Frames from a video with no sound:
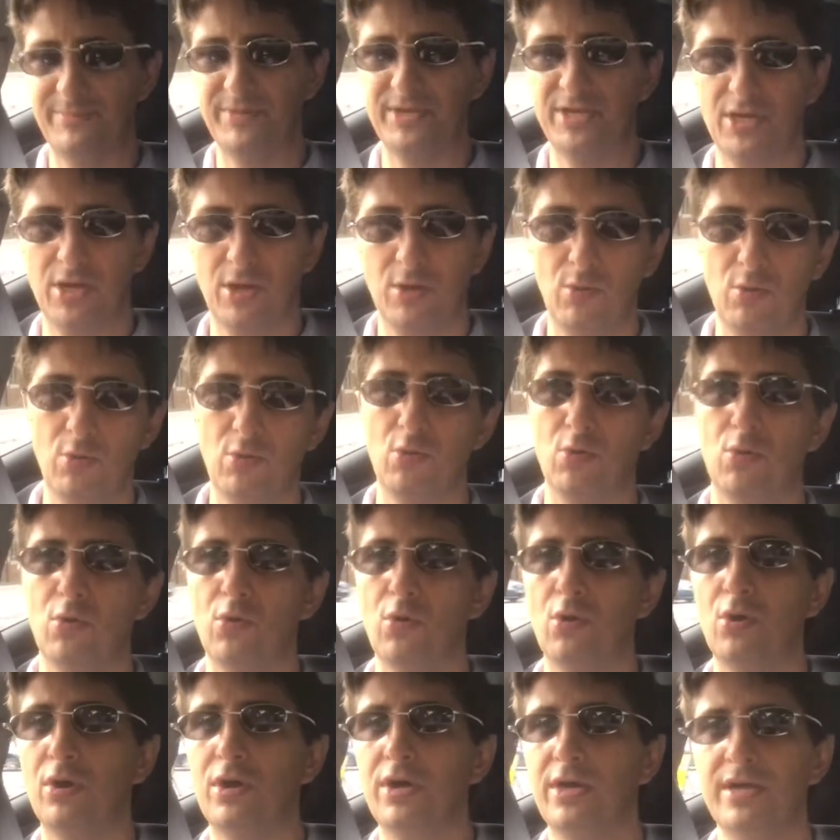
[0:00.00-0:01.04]
me know,
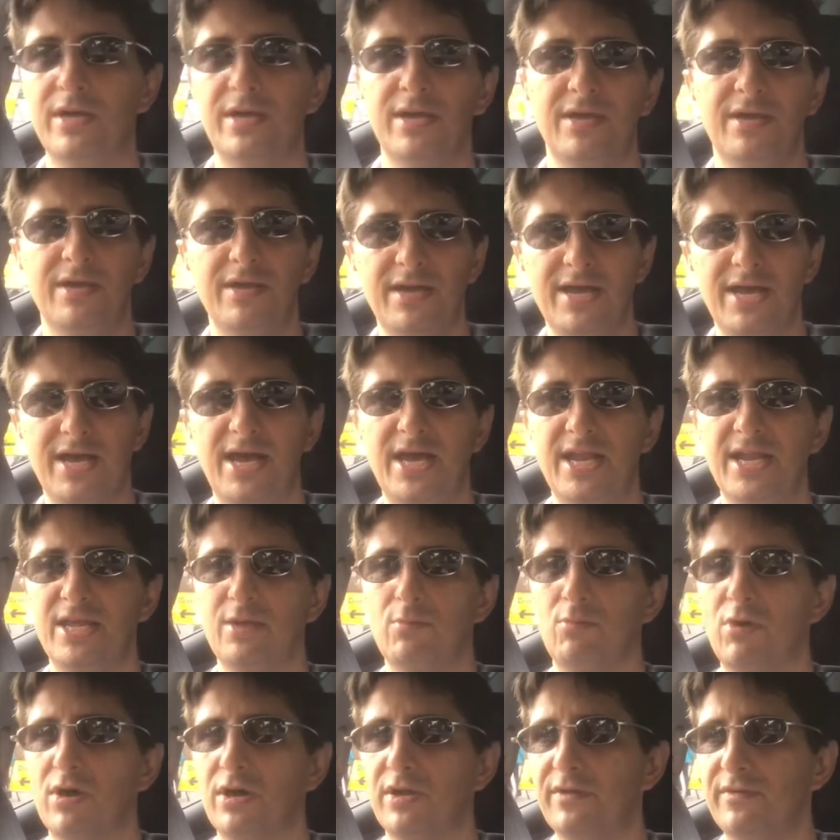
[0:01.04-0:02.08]
or
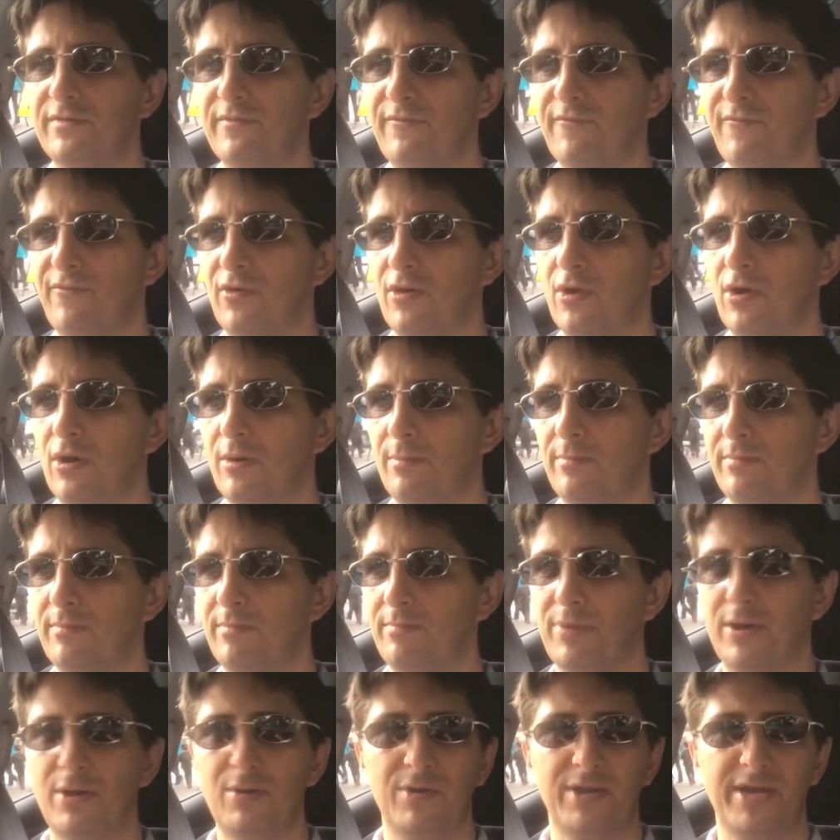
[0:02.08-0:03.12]
anyone from
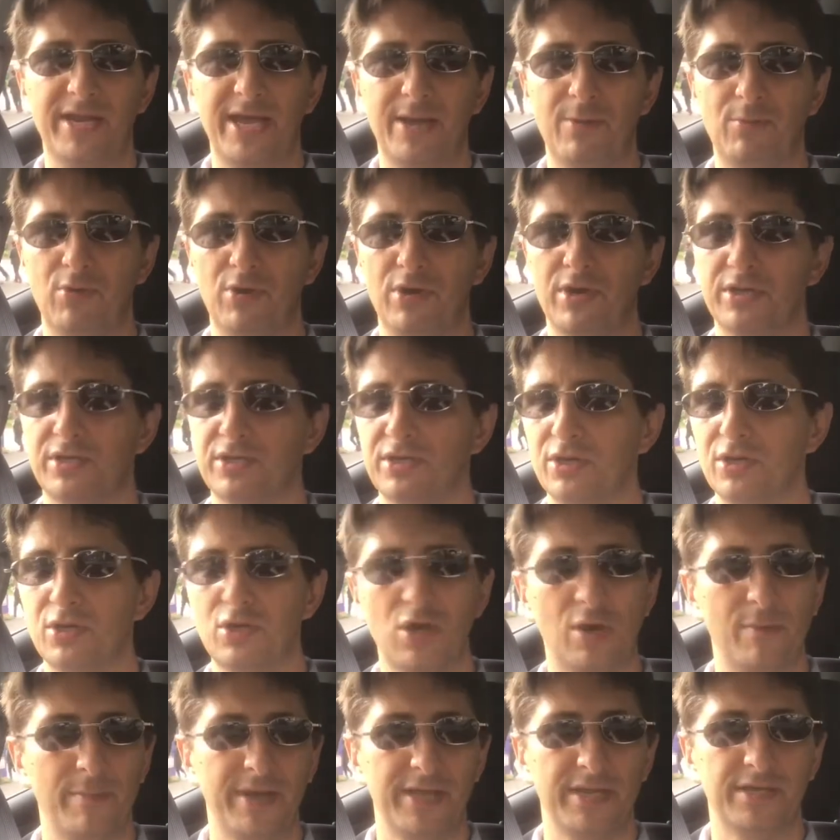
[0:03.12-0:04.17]
Polar network can
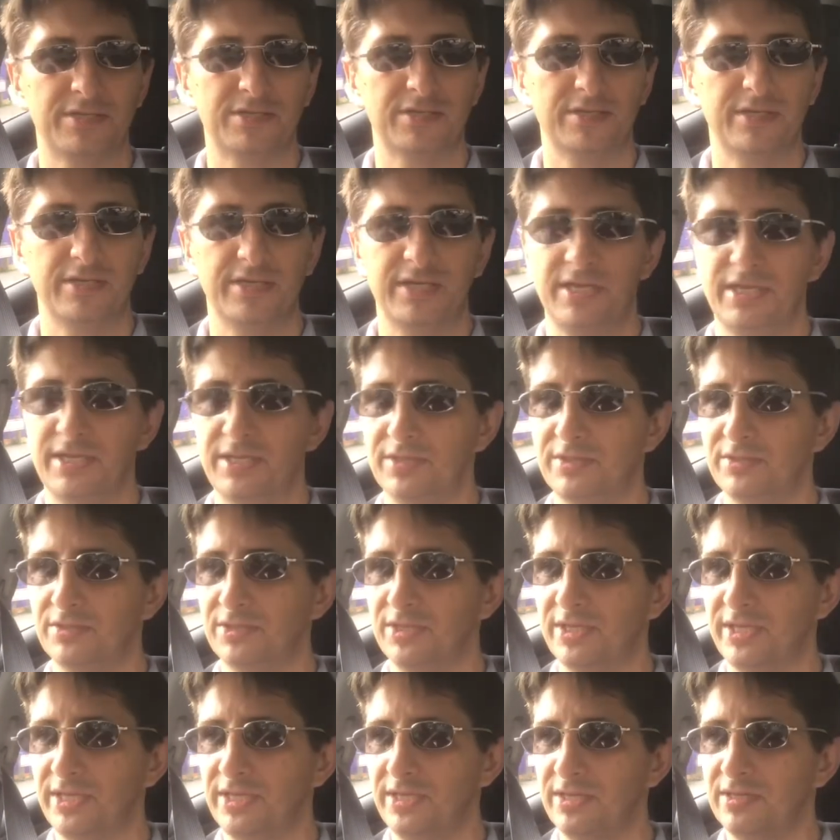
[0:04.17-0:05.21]
comment in
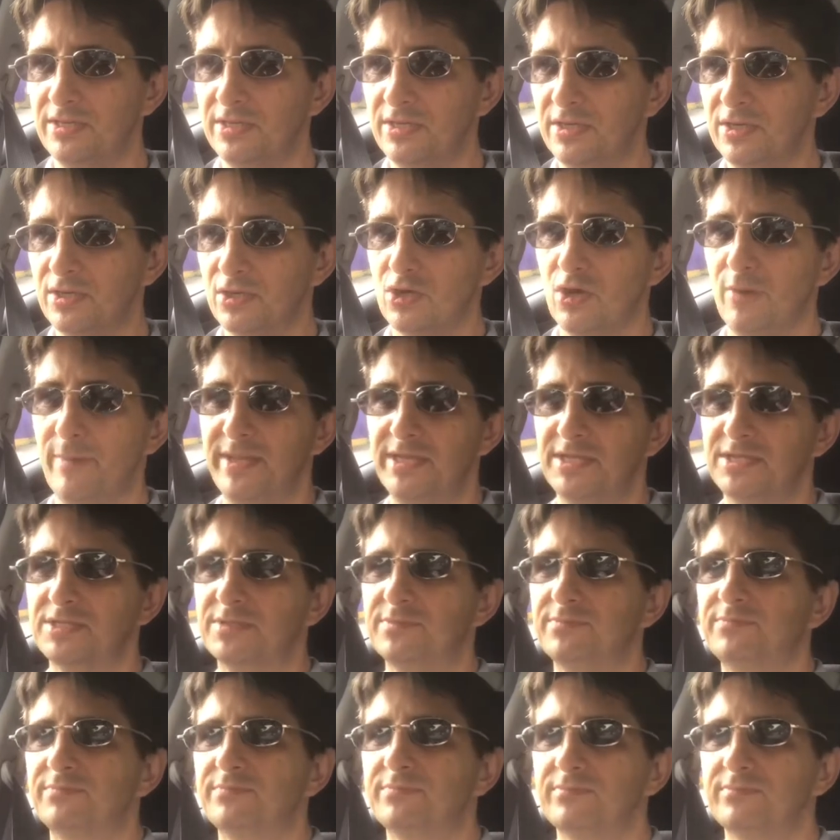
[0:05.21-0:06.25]
the comments.